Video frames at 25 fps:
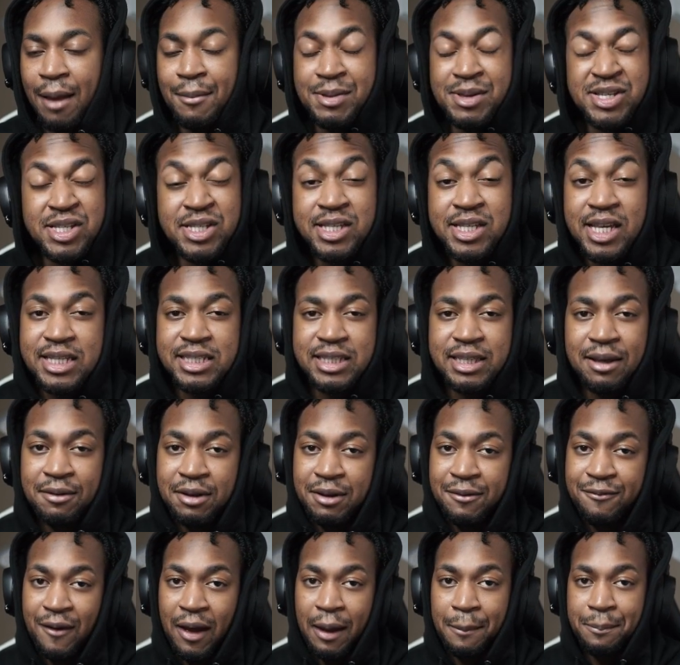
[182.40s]
gonna just say
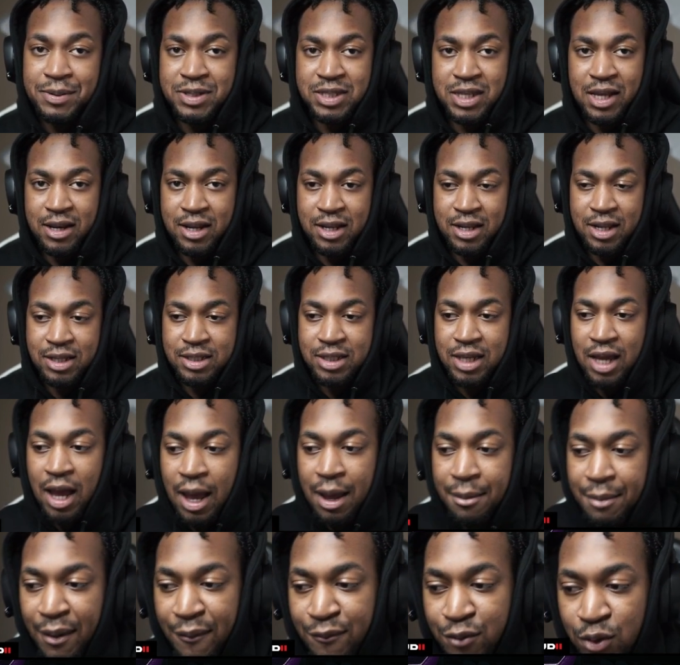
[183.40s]
75% of the
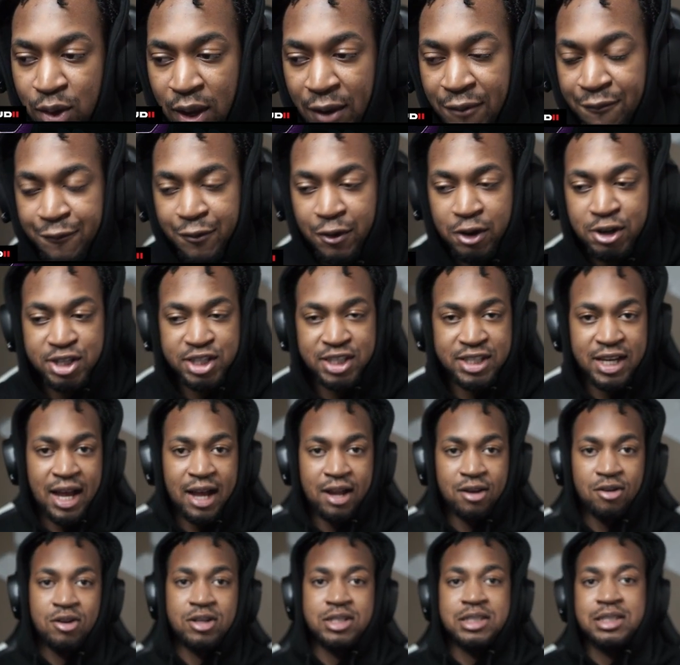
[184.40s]
time, if you get first
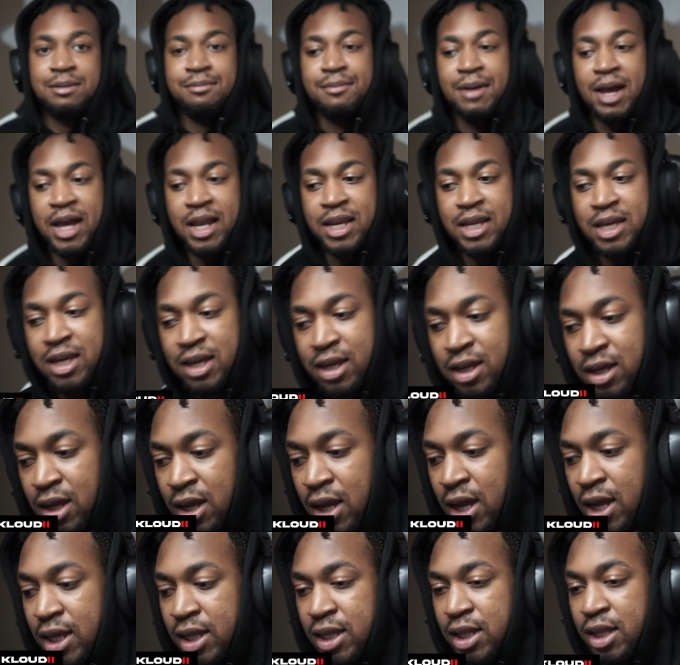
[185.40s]
shot on somebody,
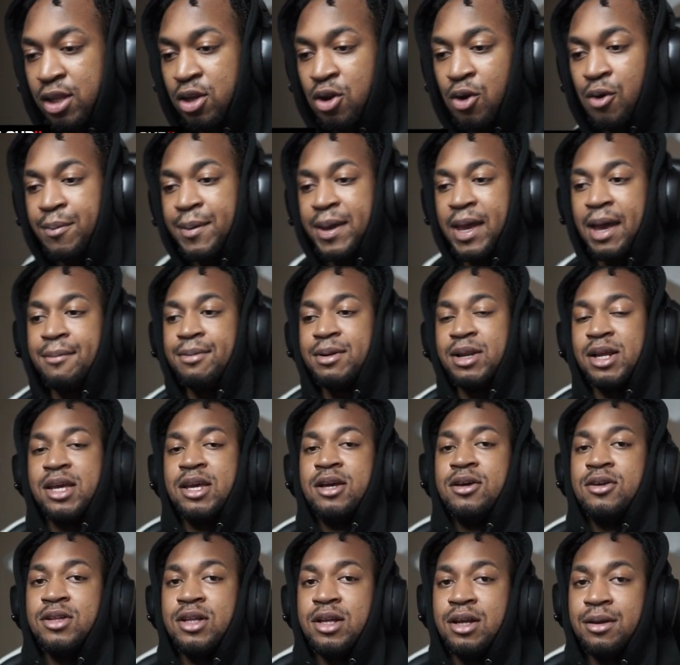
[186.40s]
you'll be able to
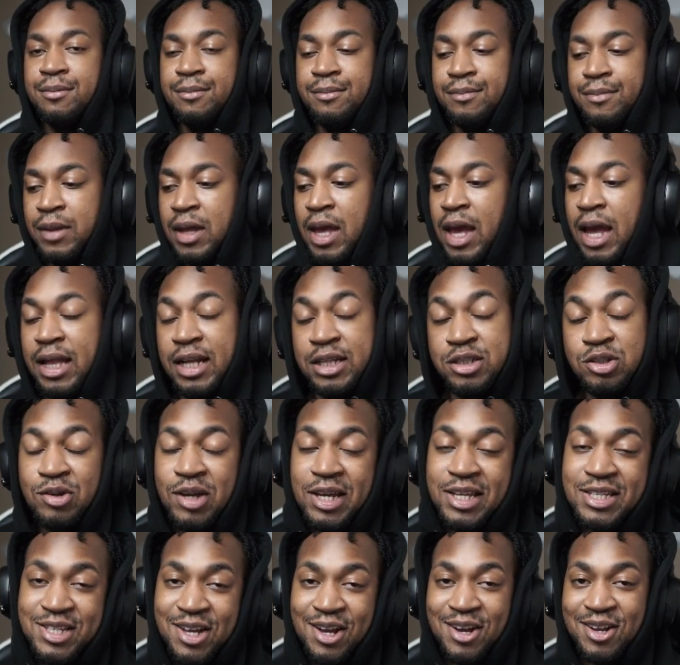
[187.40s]
kill them, unless you
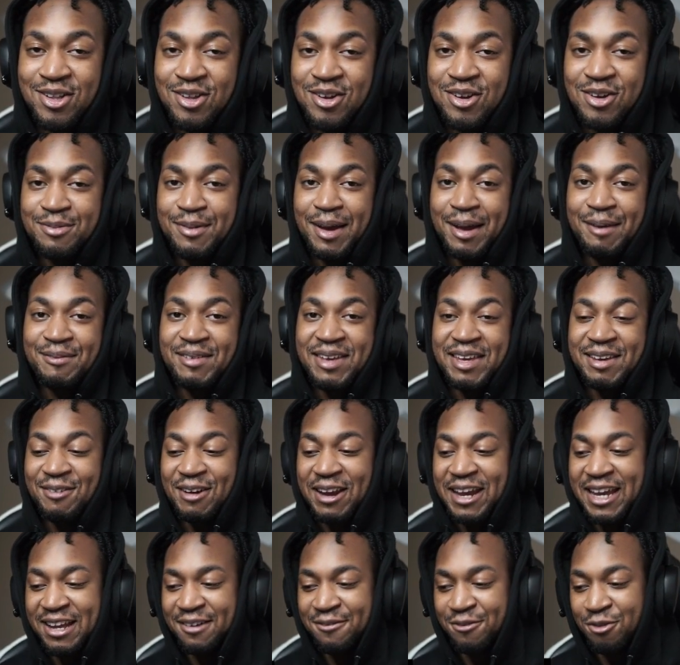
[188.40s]
get turned on by me,
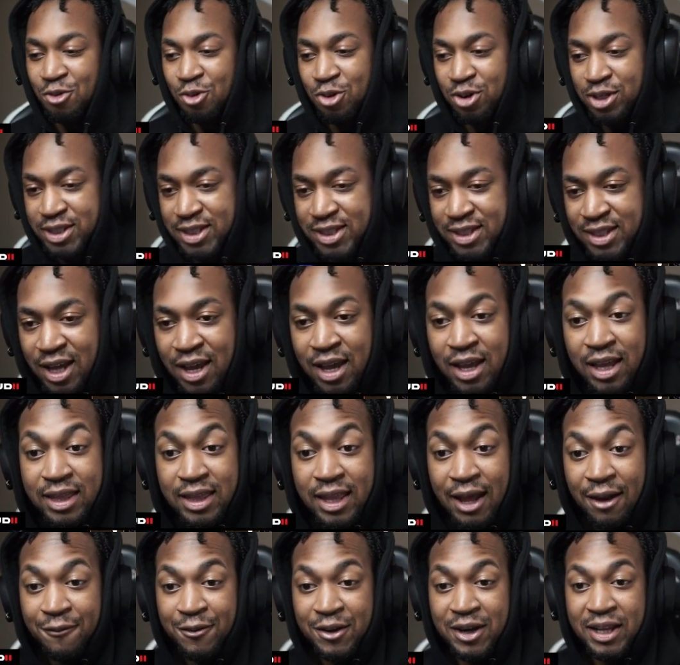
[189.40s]
right? Of course.
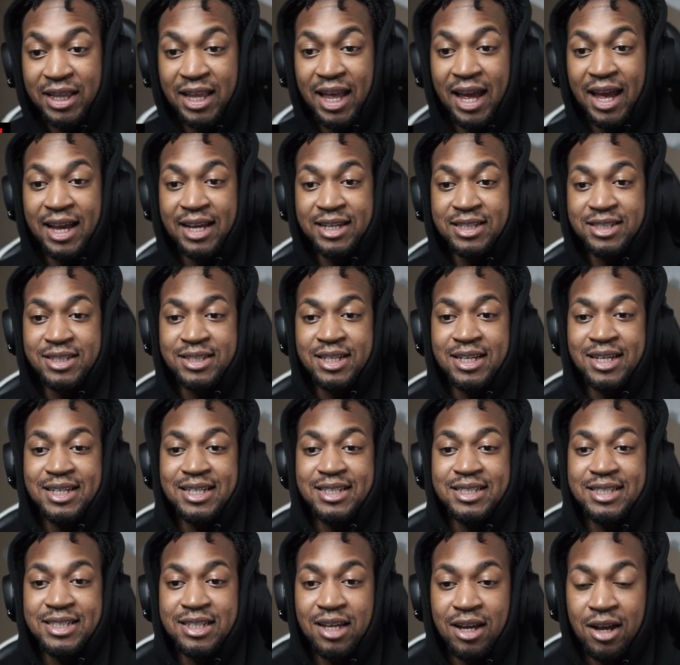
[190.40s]
Now for the last
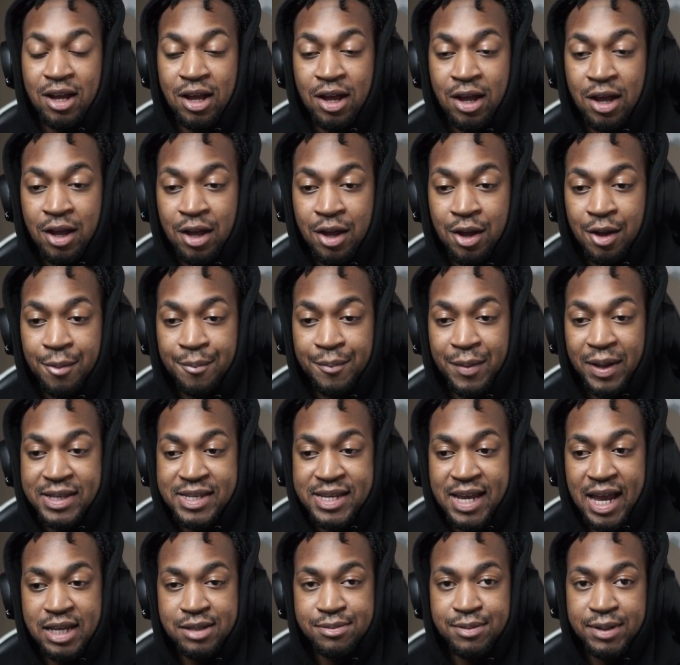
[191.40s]

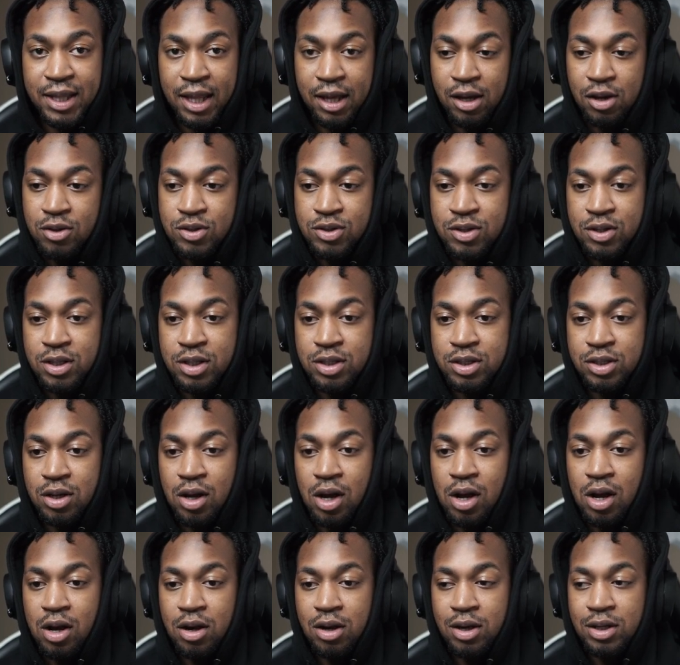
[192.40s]
attachment that goes on the
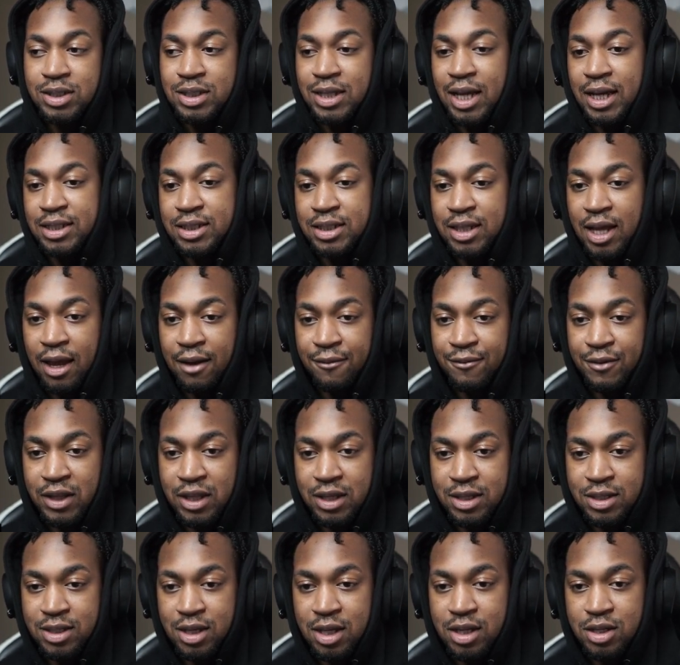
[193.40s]
SCAR / TAC
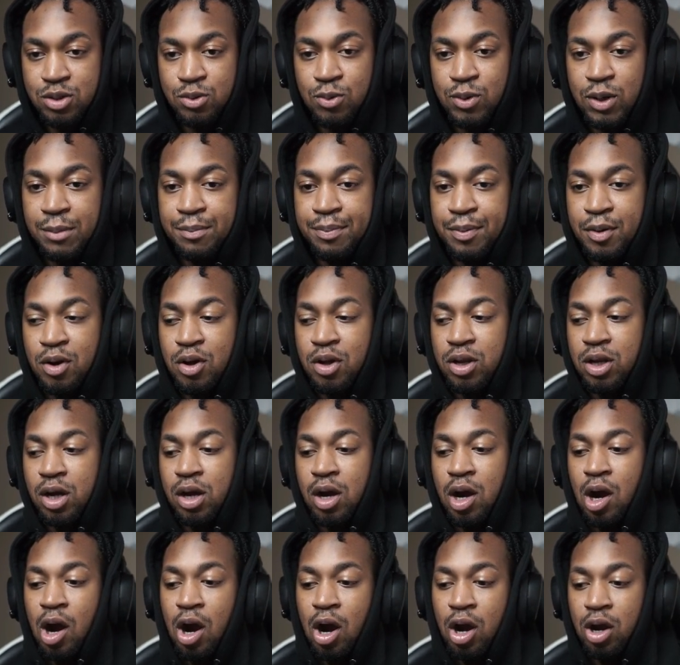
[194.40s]
56, you want to put on the
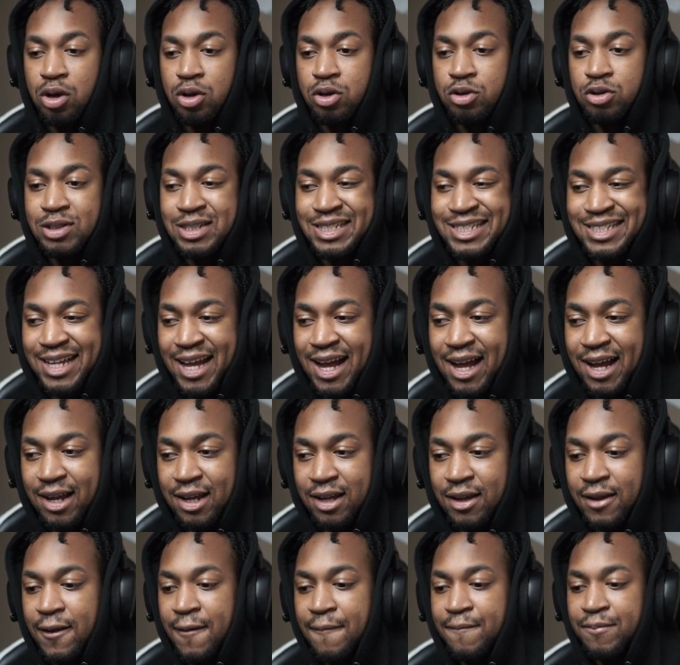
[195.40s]
Cardinal stock.
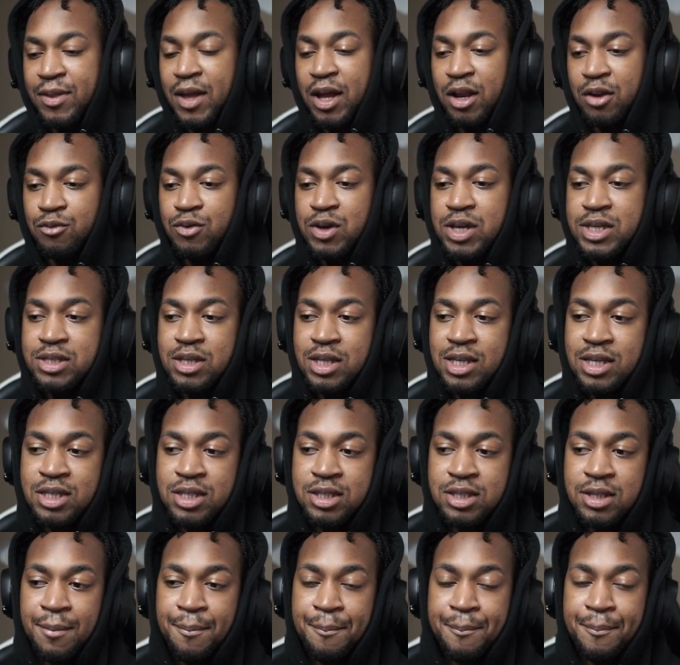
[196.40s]
Now the reason this
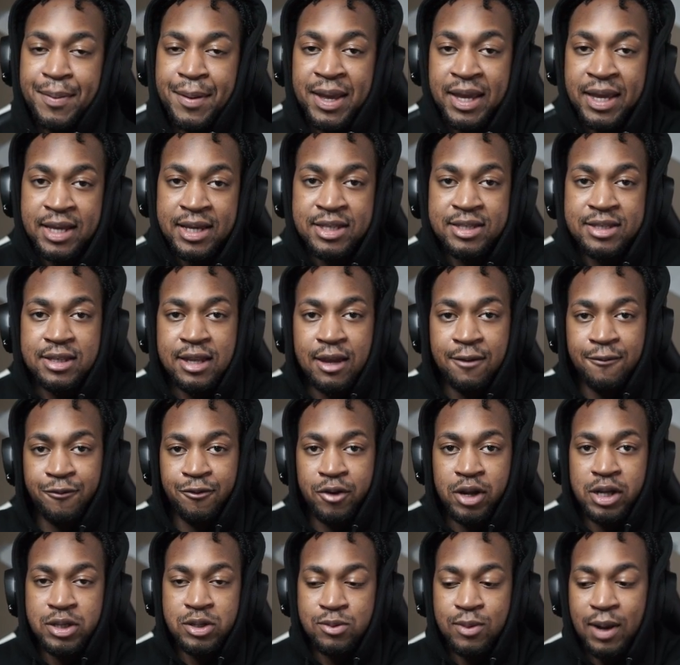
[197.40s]
is the biggest
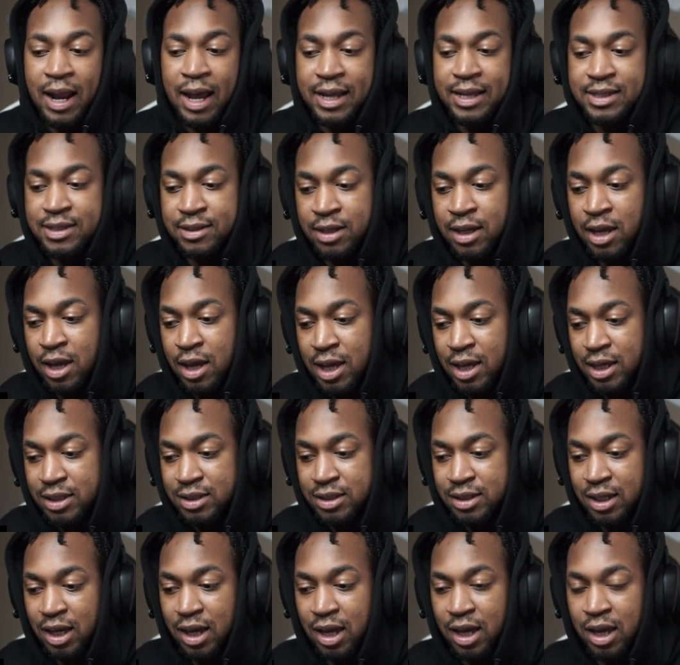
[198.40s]
difference, what I
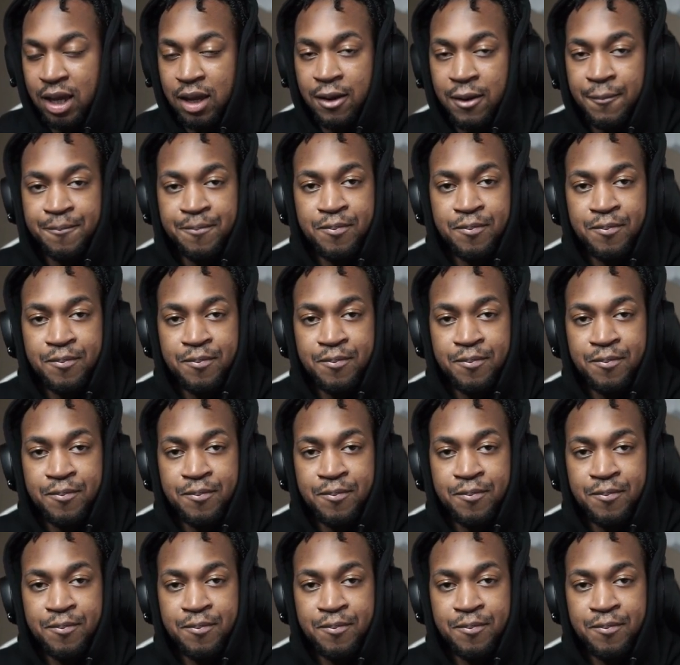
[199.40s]
say,